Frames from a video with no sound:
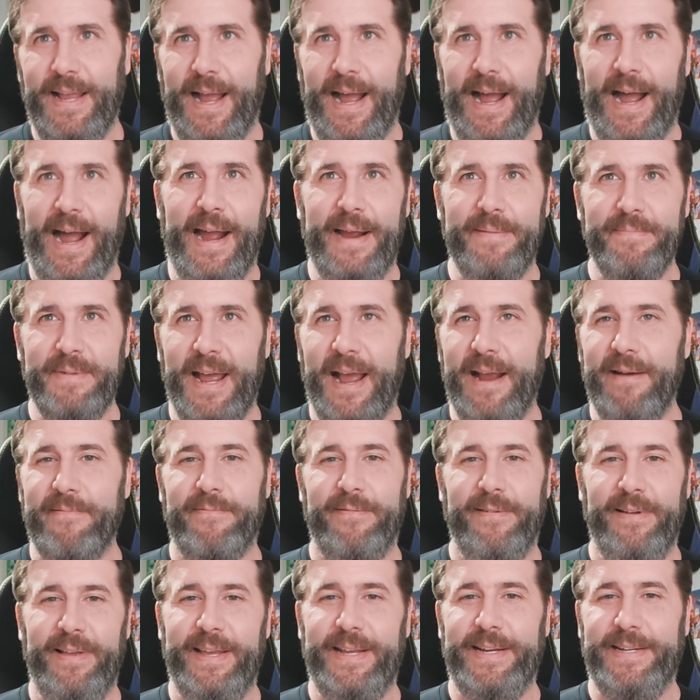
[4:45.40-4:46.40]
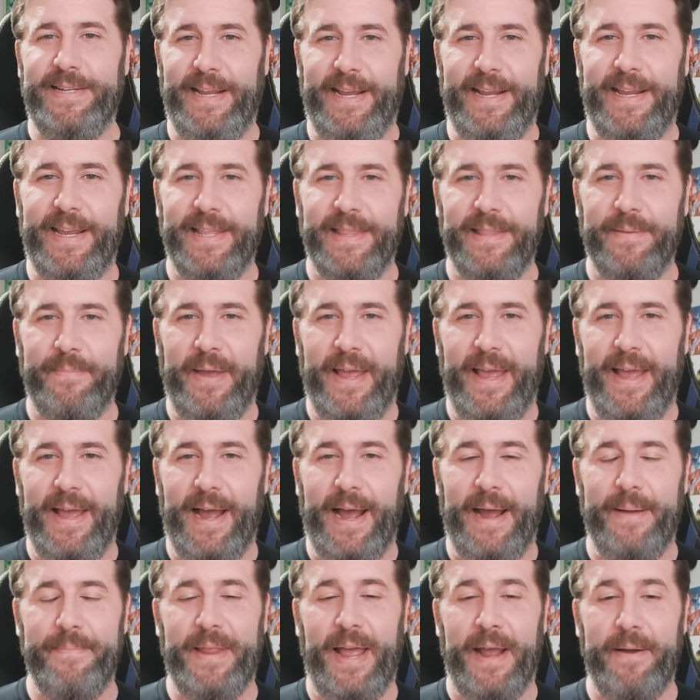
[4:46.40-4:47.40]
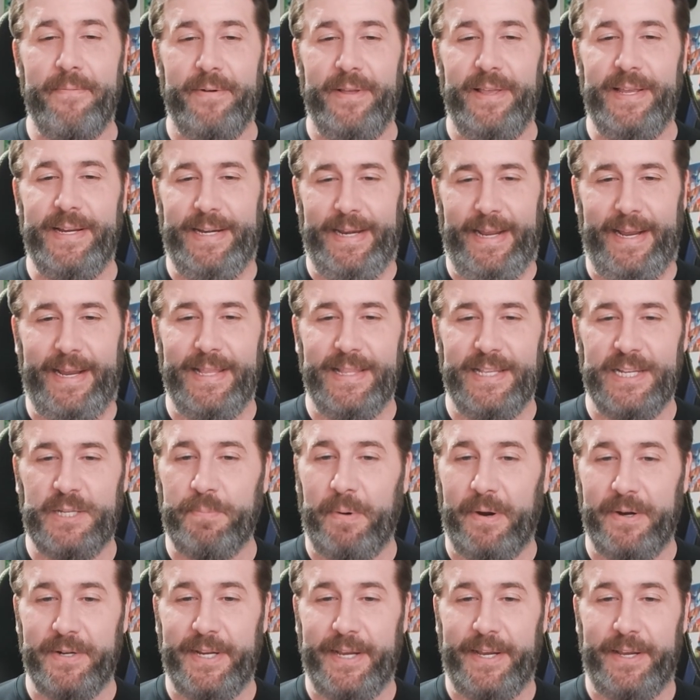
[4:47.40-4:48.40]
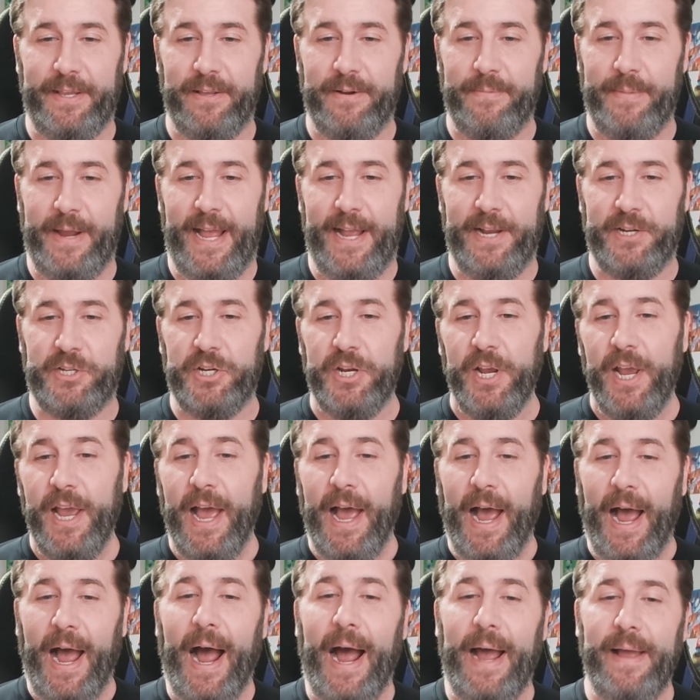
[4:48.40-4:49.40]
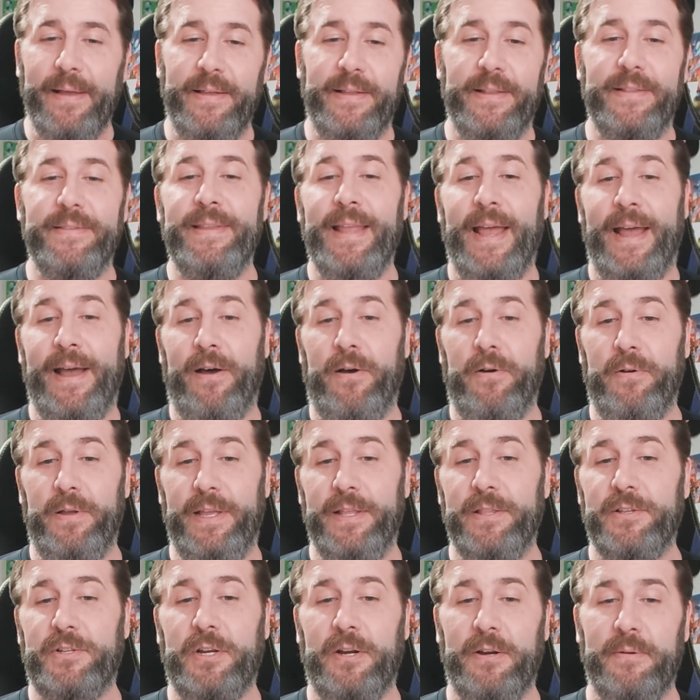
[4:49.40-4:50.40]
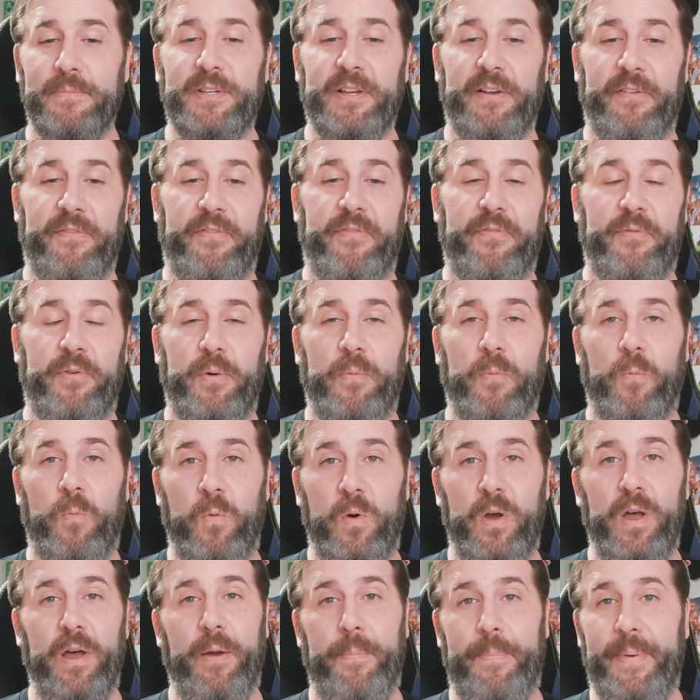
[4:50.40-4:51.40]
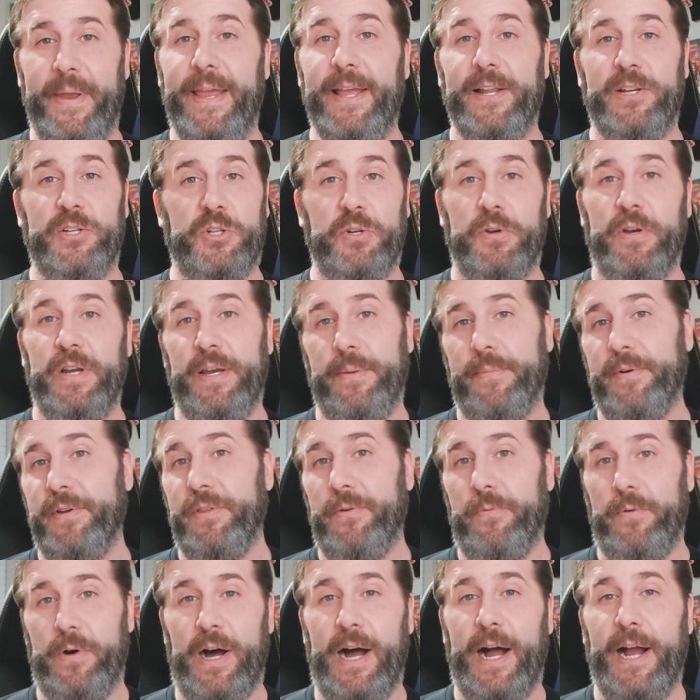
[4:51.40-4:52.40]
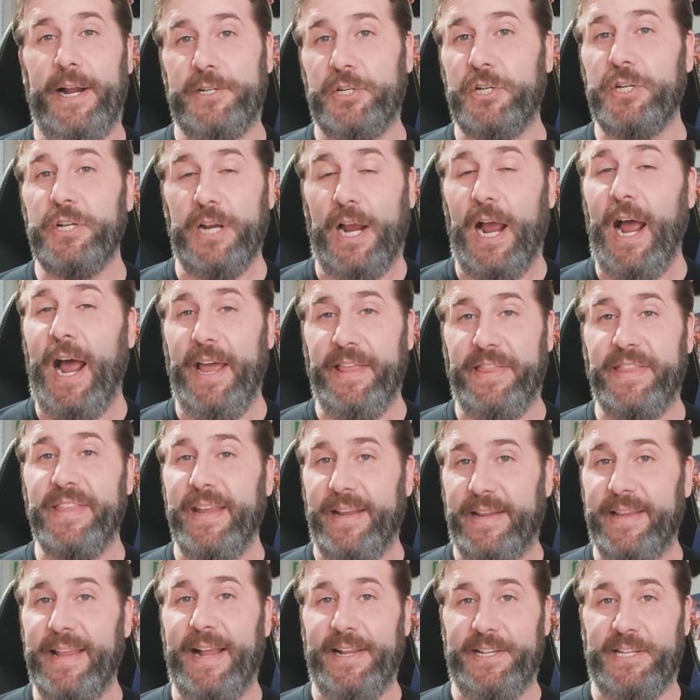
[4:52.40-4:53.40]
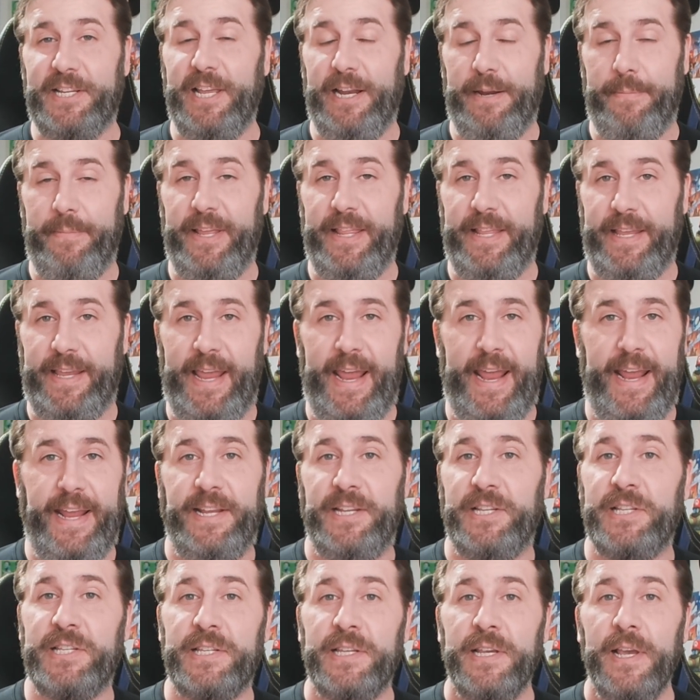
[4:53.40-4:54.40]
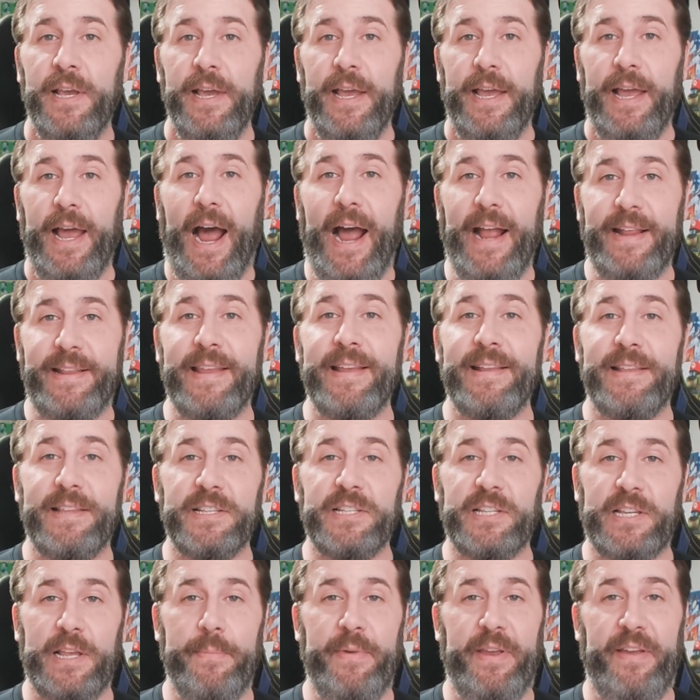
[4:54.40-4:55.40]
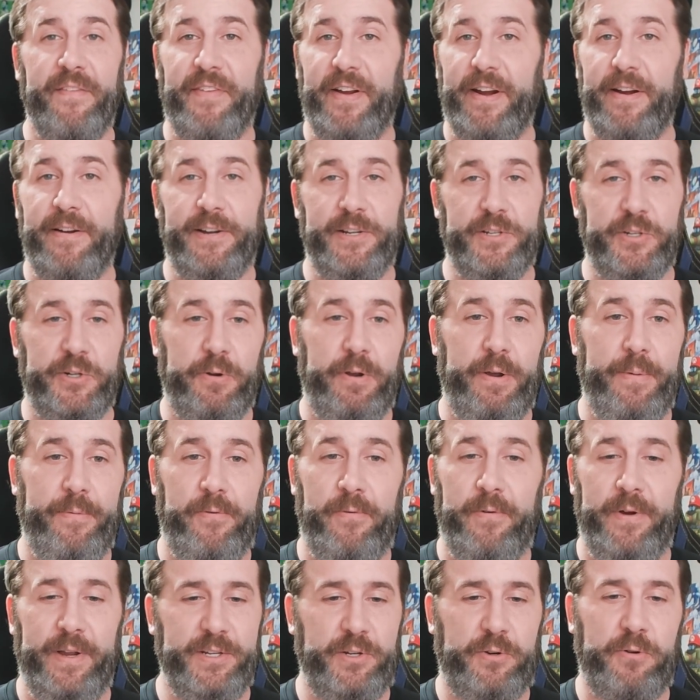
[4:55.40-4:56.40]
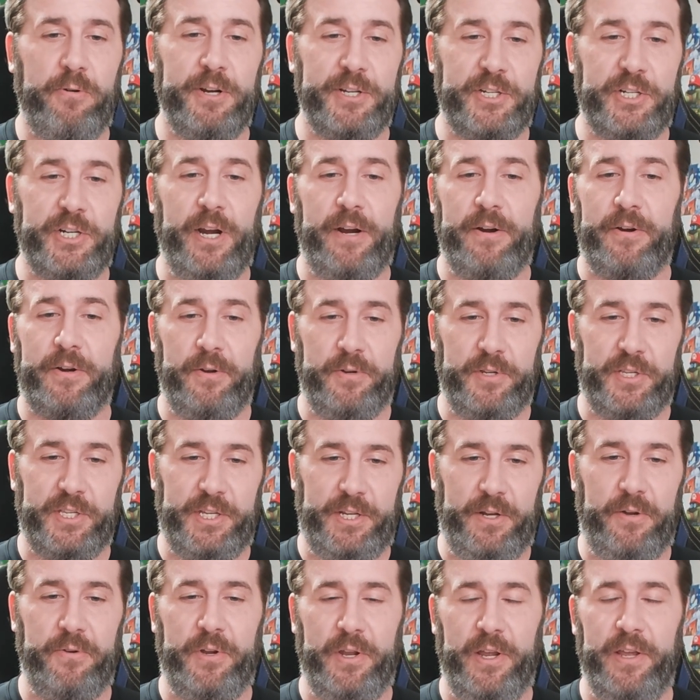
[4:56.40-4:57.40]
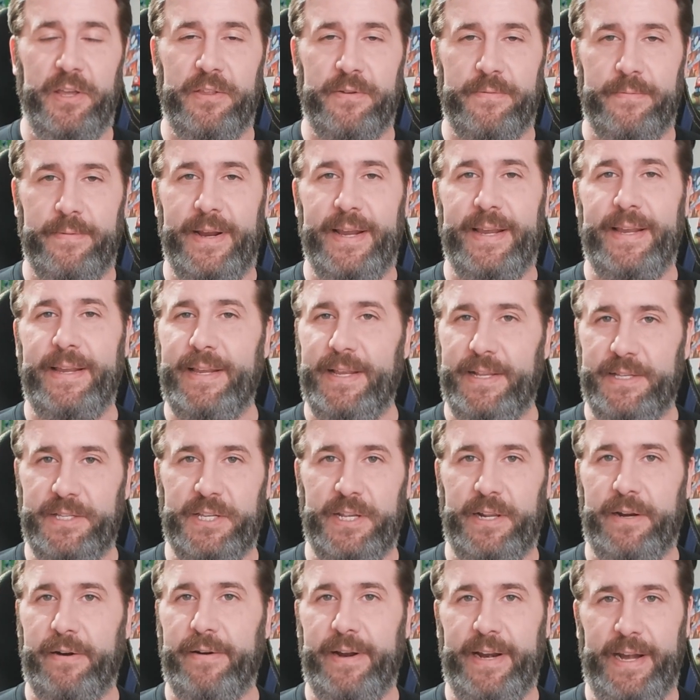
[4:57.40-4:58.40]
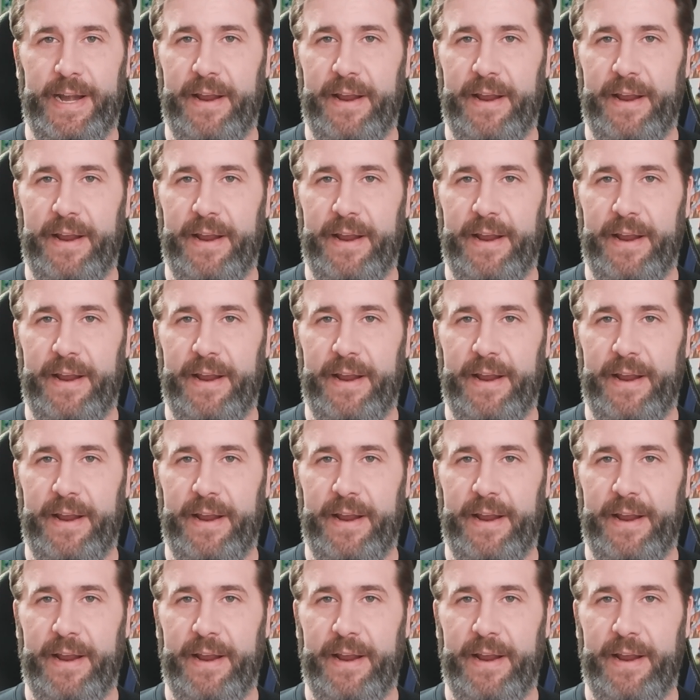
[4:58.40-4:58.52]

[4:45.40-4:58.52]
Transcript: I'm not really digging this particular match. Now, in terms of will it be enjoyable to watch, I think that's going to be the case. I think this is going to be a very enjoyable one. Chris Jericho's still good in the ring, considering